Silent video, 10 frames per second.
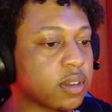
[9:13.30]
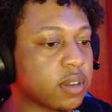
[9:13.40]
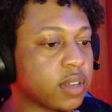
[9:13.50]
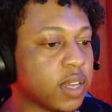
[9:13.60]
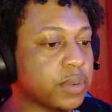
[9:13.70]

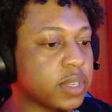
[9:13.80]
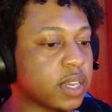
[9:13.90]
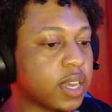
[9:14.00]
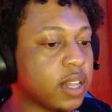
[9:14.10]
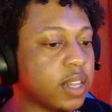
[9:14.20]
It was the
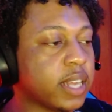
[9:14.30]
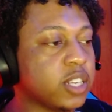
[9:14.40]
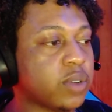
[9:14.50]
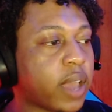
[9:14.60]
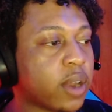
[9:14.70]
color that
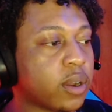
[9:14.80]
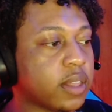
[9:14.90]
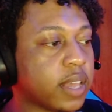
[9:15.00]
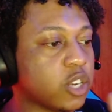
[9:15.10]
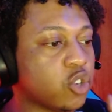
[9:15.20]
you had on
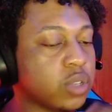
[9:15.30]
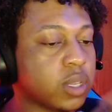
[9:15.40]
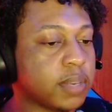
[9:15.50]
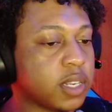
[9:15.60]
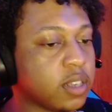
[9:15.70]
that drew them
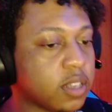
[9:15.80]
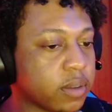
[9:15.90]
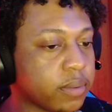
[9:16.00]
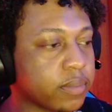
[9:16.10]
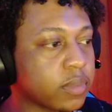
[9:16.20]
to
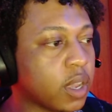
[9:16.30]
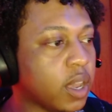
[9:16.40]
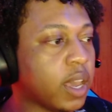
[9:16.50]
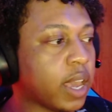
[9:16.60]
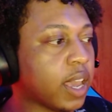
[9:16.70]
you.
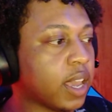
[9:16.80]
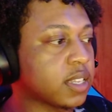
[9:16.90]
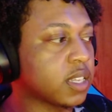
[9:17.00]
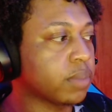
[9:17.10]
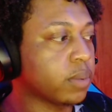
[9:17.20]
And
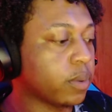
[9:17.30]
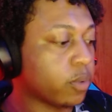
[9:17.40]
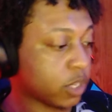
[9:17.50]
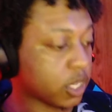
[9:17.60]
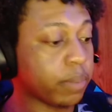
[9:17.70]
some people
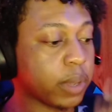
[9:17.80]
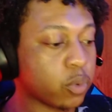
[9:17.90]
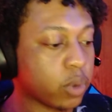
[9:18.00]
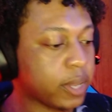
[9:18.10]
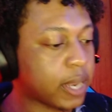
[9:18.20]

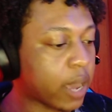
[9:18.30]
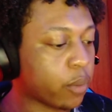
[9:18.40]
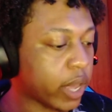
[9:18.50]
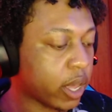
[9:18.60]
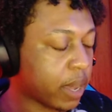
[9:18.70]
will be like,
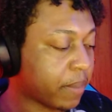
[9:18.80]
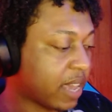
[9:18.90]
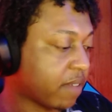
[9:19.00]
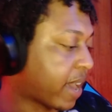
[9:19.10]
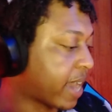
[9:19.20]
well, I mean,
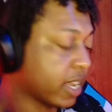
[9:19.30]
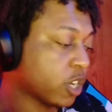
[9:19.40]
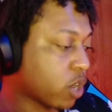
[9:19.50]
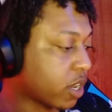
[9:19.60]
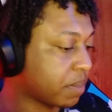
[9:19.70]
if I didn't
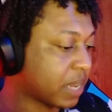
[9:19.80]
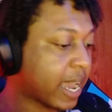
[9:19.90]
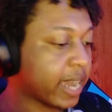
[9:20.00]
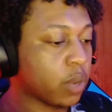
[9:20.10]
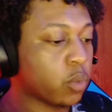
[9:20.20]
draw them, then
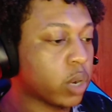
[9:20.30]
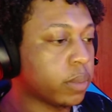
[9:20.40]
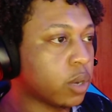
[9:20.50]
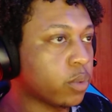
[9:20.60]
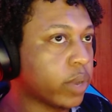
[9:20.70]
I didn't want them
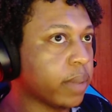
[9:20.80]
no way.